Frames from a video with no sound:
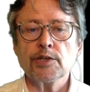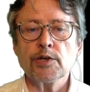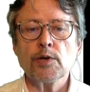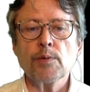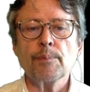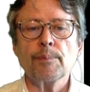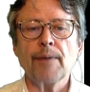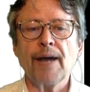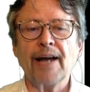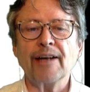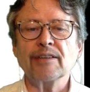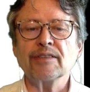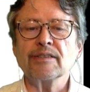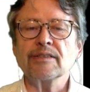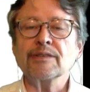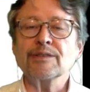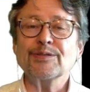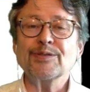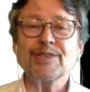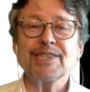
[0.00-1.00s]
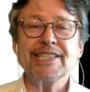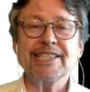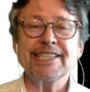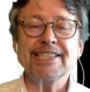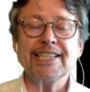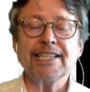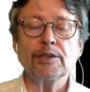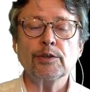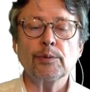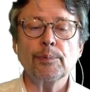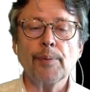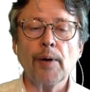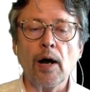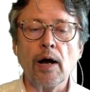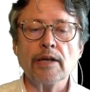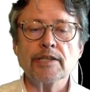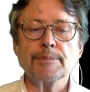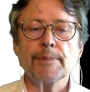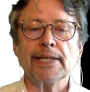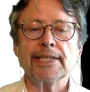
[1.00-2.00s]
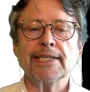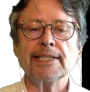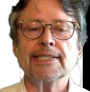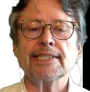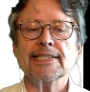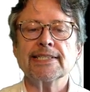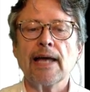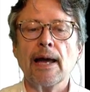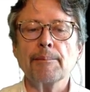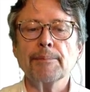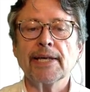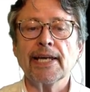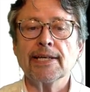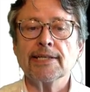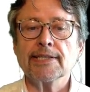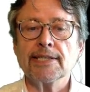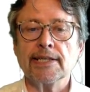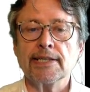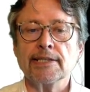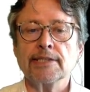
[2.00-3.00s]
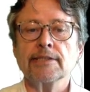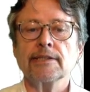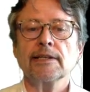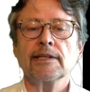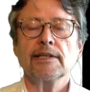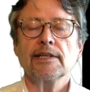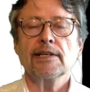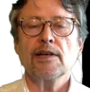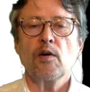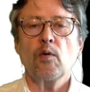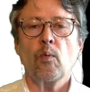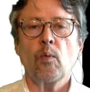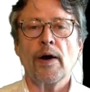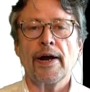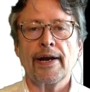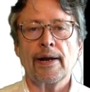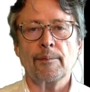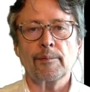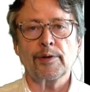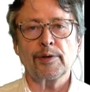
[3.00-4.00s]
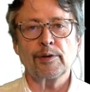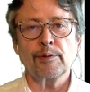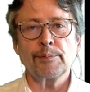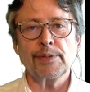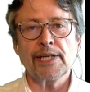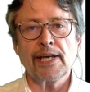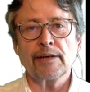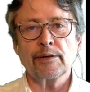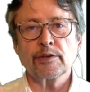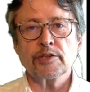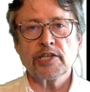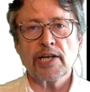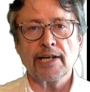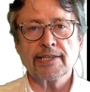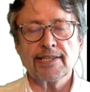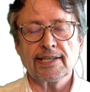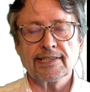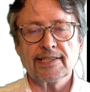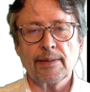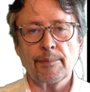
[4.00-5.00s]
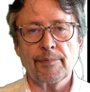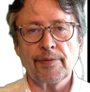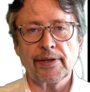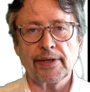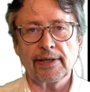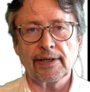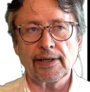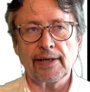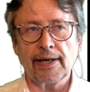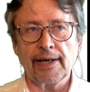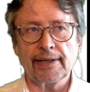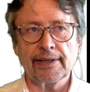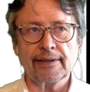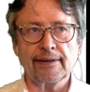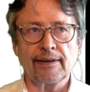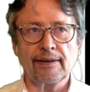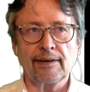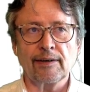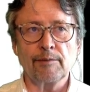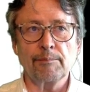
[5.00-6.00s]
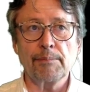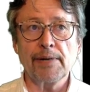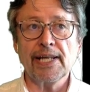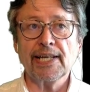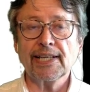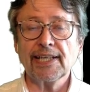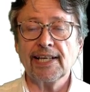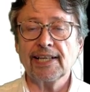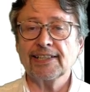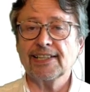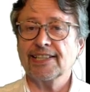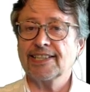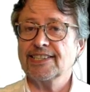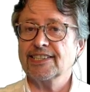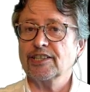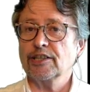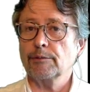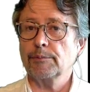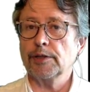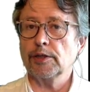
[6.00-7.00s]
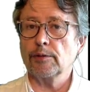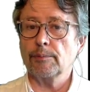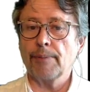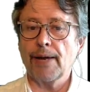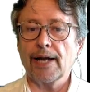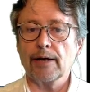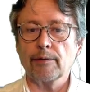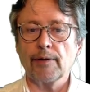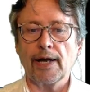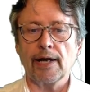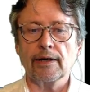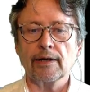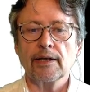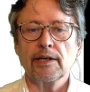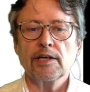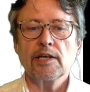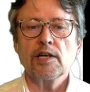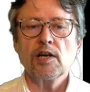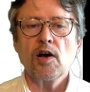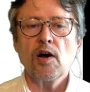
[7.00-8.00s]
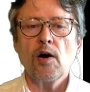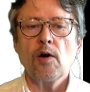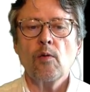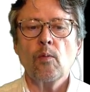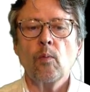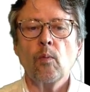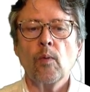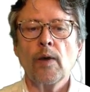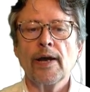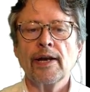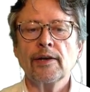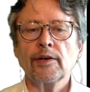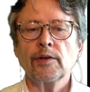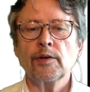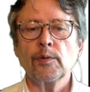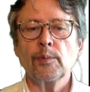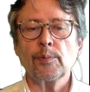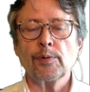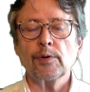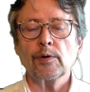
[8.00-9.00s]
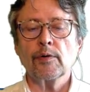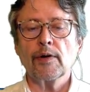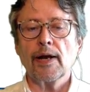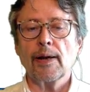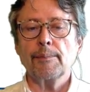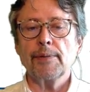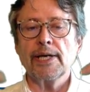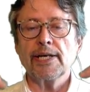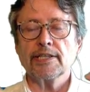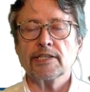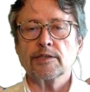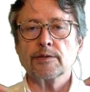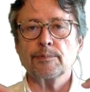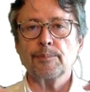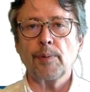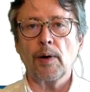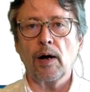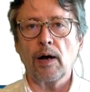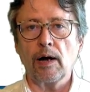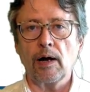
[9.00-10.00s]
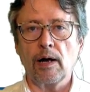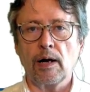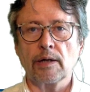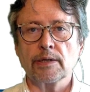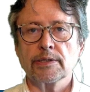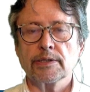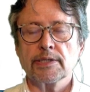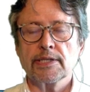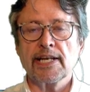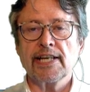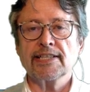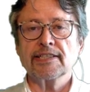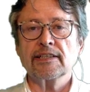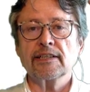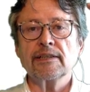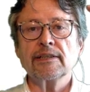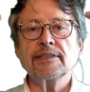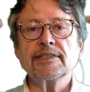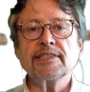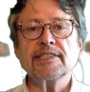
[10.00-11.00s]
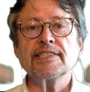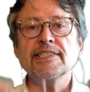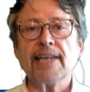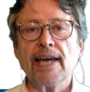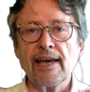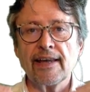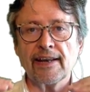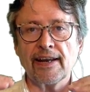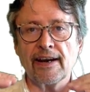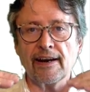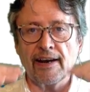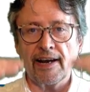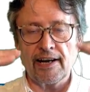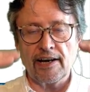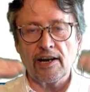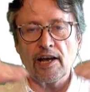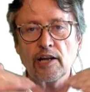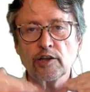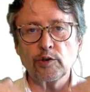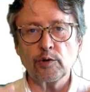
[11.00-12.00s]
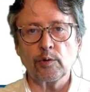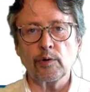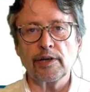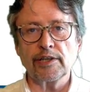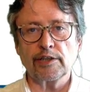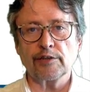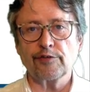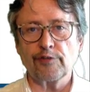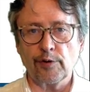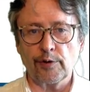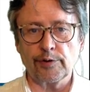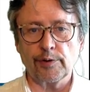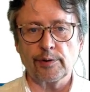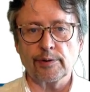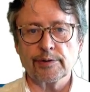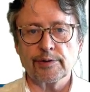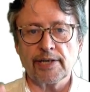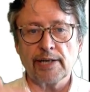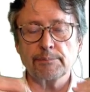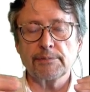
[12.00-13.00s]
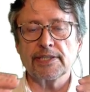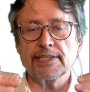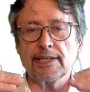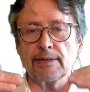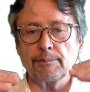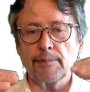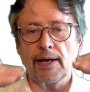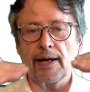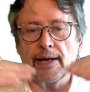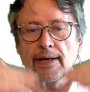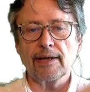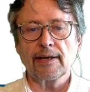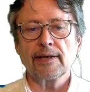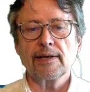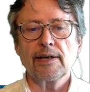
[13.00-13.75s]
loop, I don't really need the pause, but in some cases, when I'm going to be energizing something like a blinking that is going to be in the background, when the program hits pause, it's going to stay there and not go any further. So that means that my